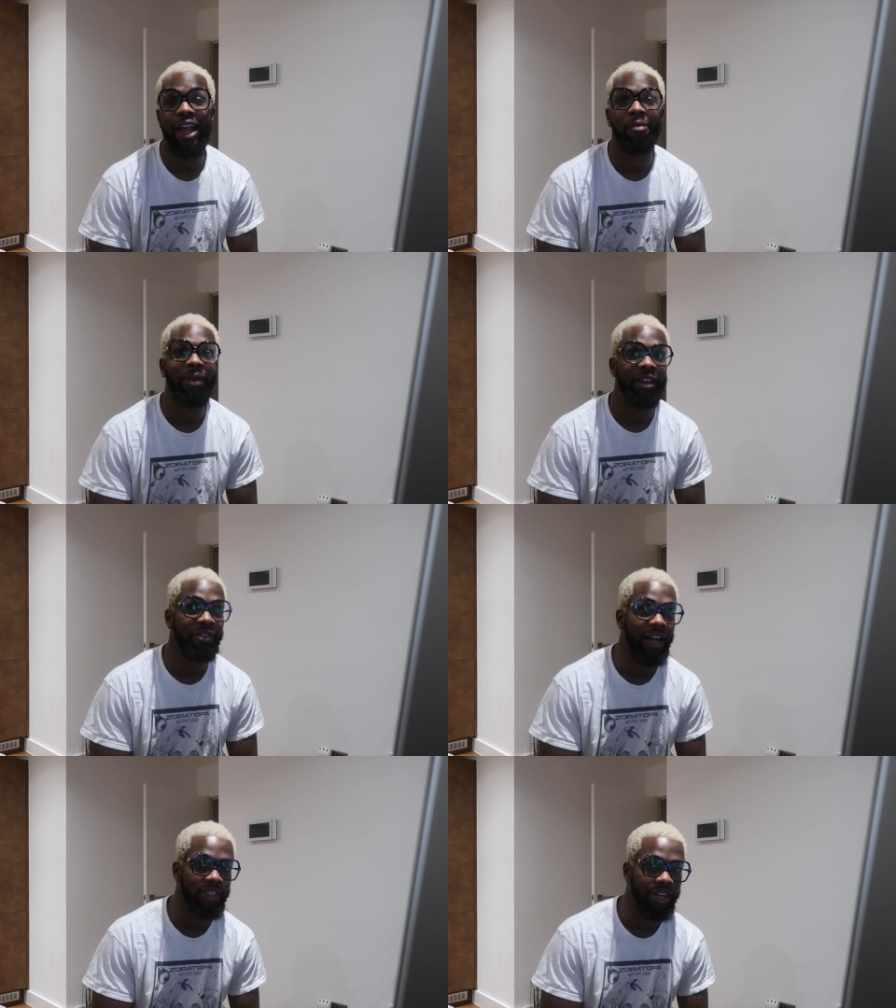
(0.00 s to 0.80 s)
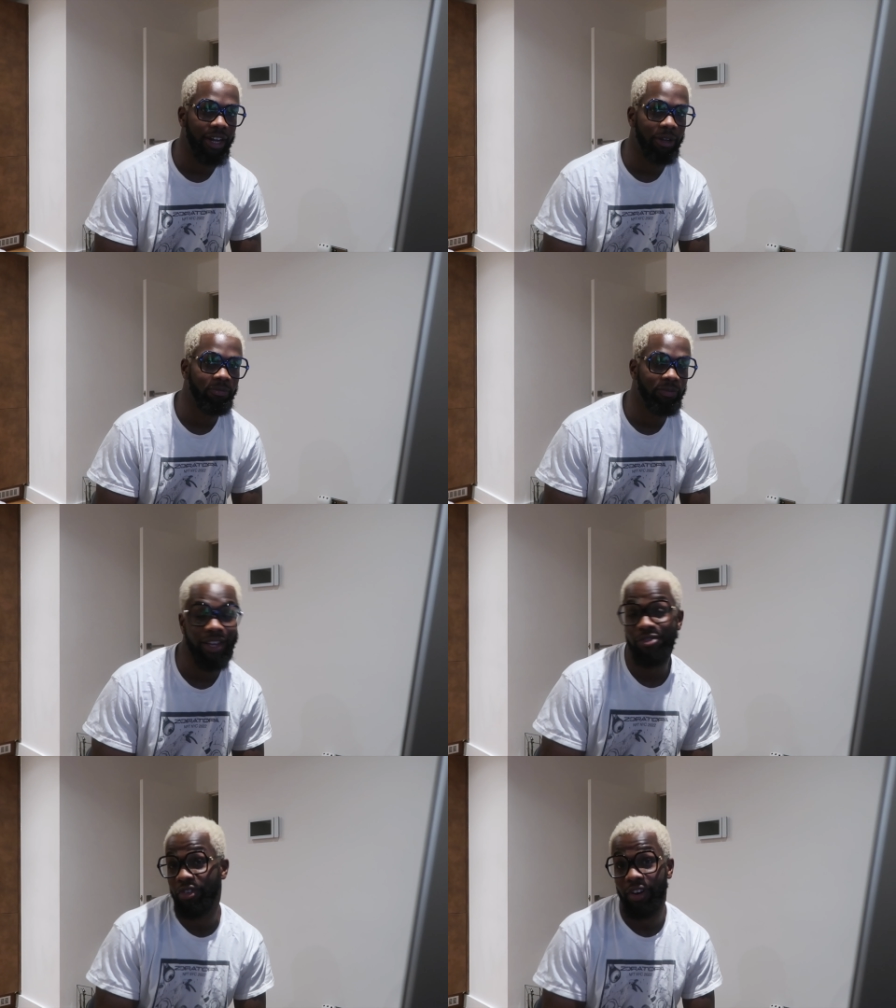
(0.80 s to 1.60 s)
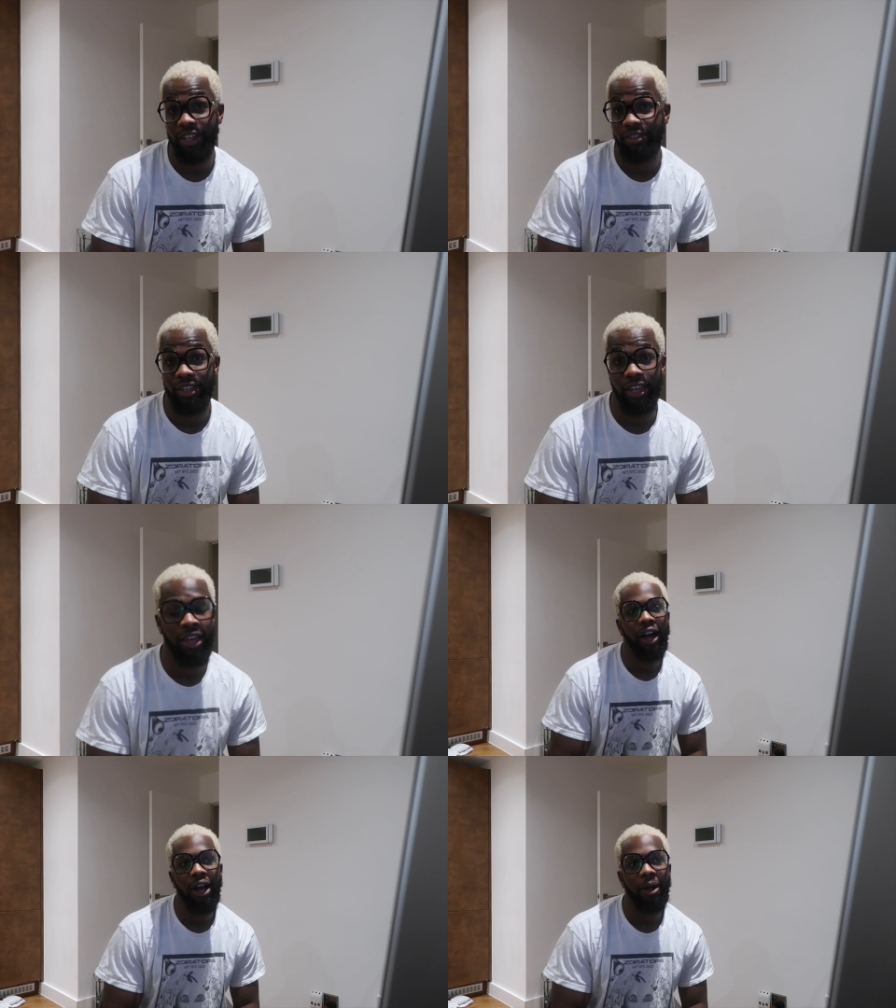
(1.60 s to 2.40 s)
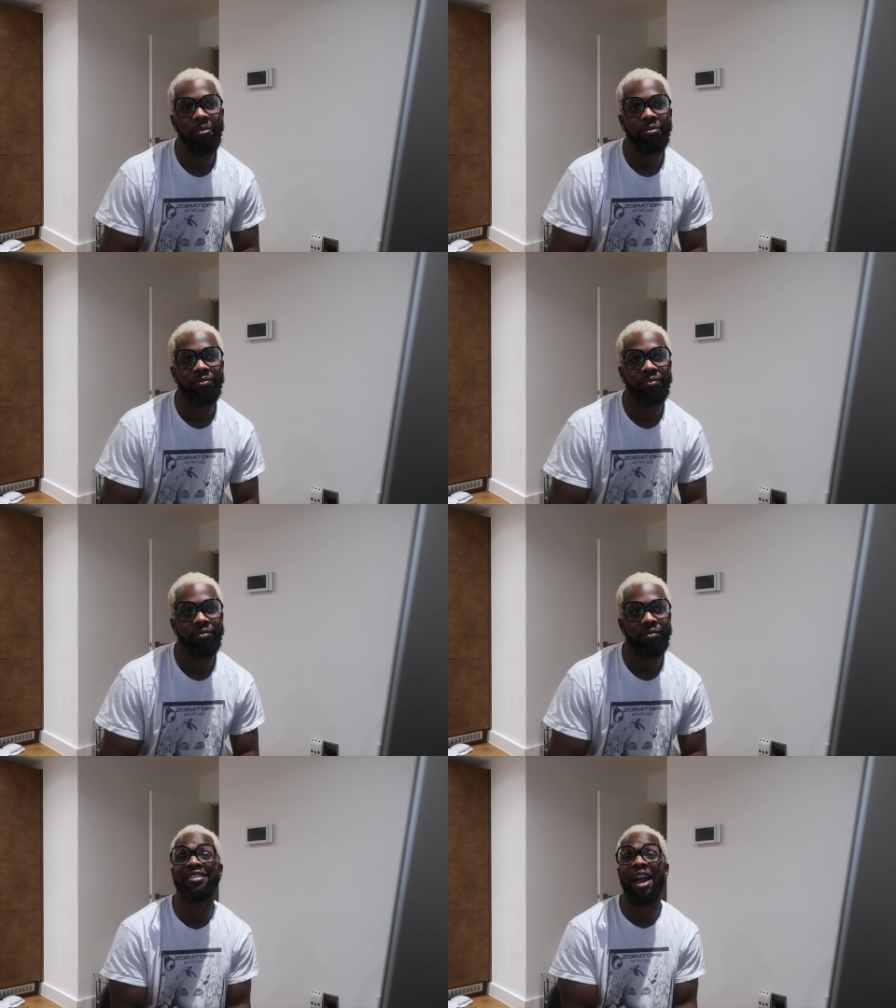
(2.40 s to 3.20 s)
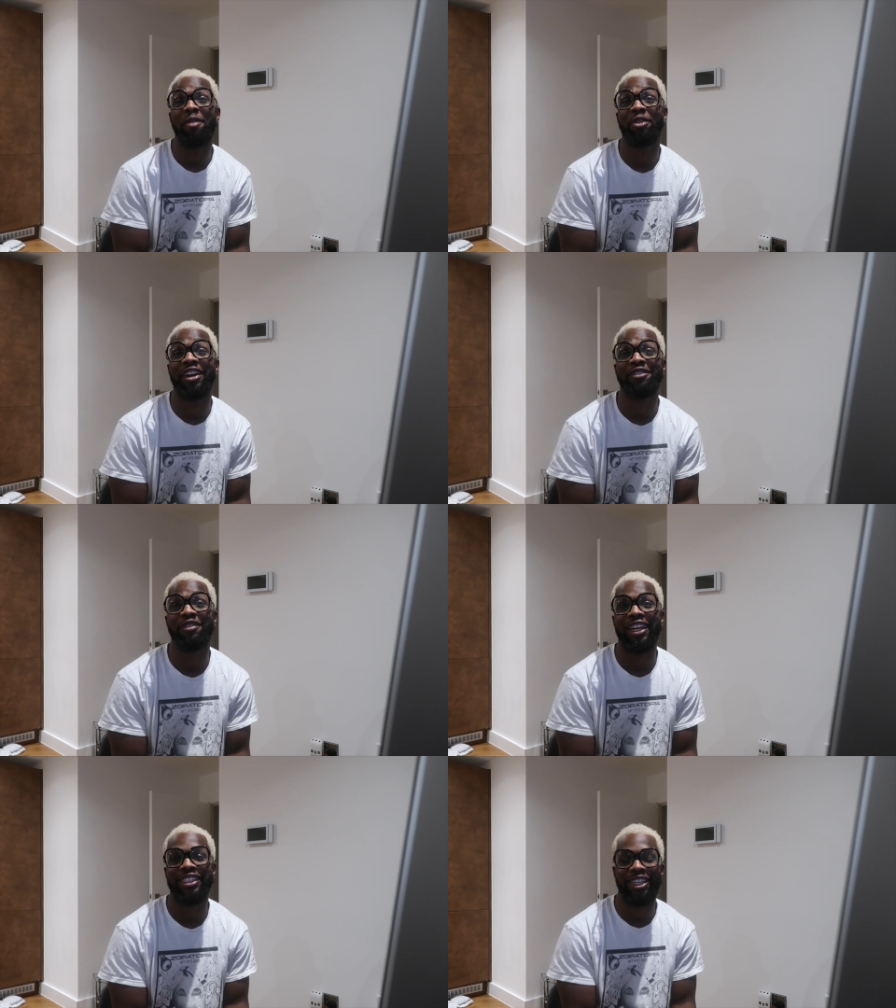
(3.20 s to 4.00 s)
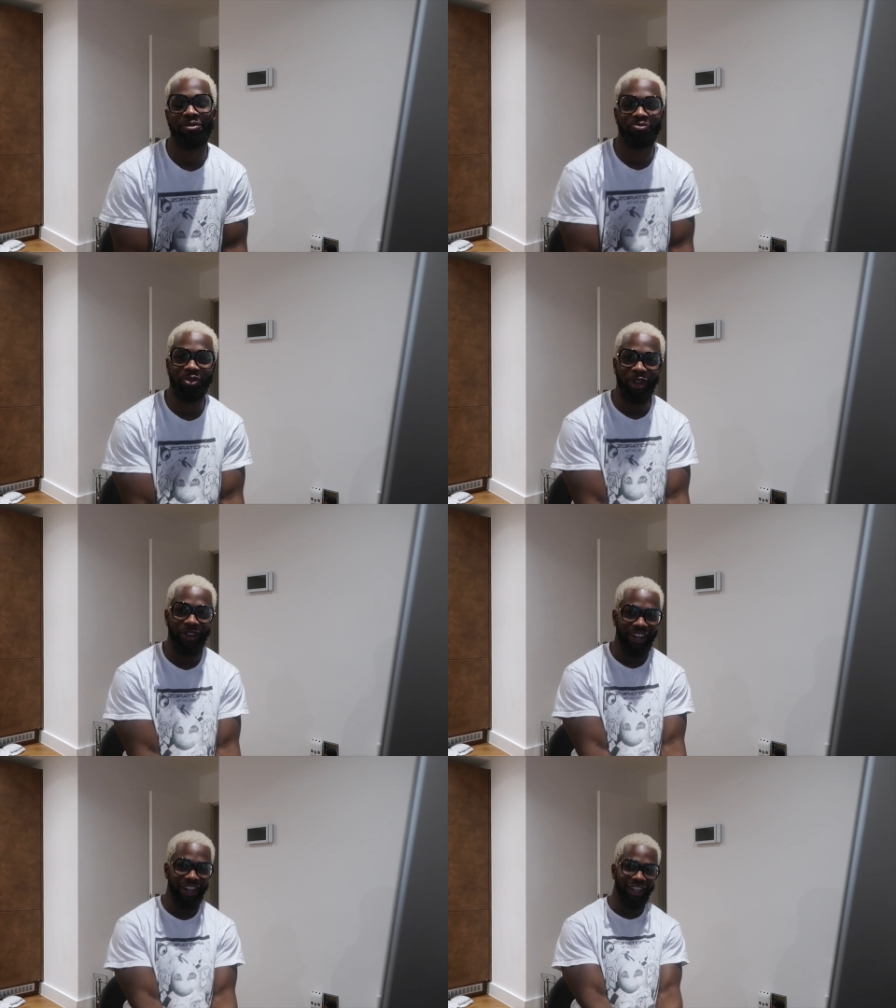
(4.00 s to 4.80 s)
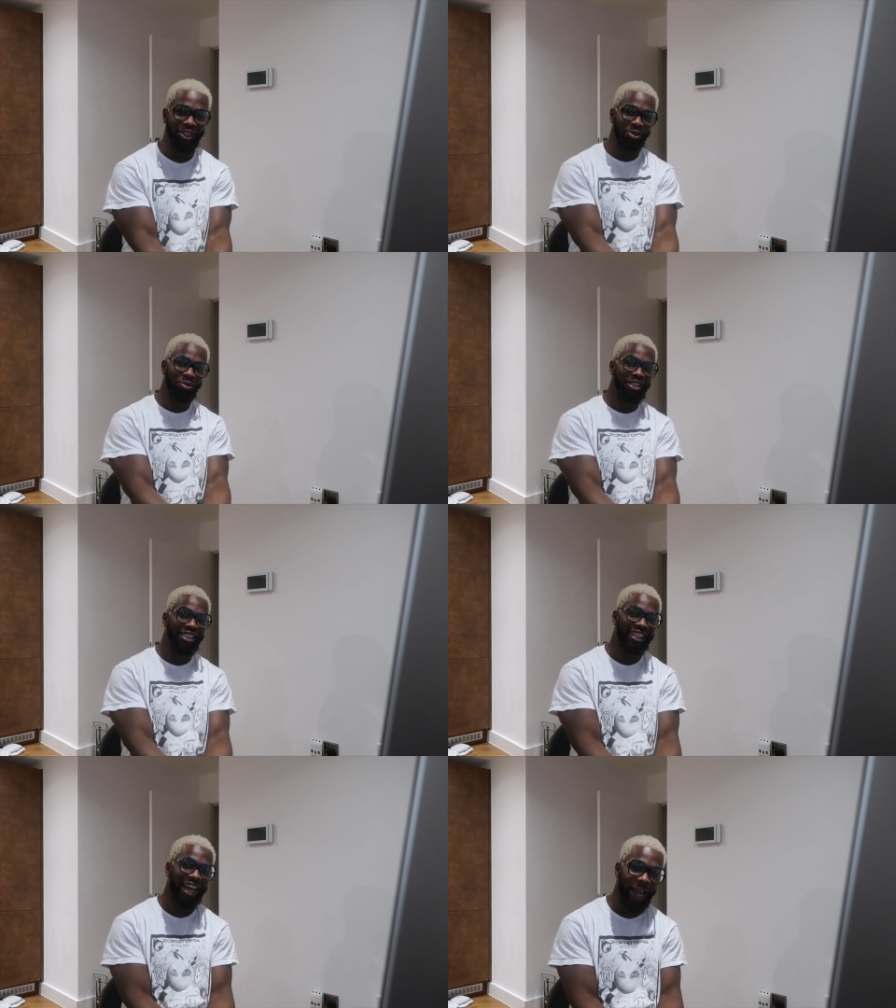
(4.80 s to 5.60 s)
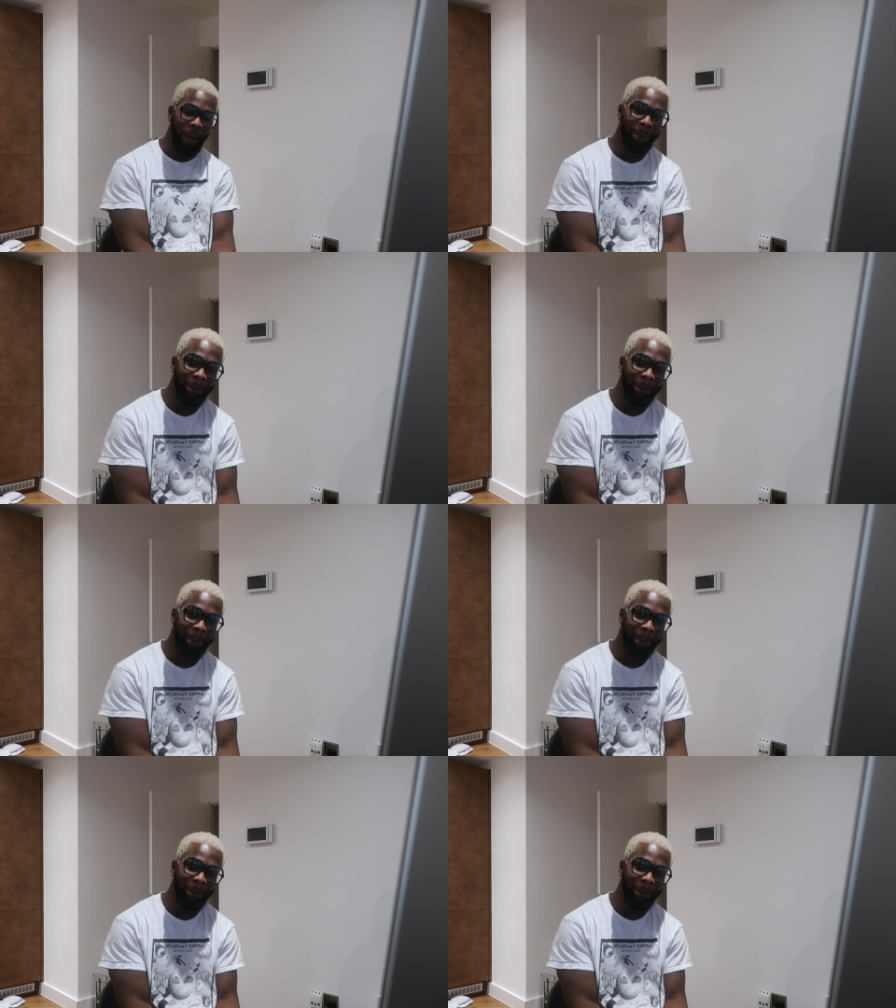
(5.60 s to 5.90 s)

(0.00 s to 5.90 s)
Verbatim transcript: am my father now, that's crazy. Um, camera is flashing, glory to God, should we watch it die?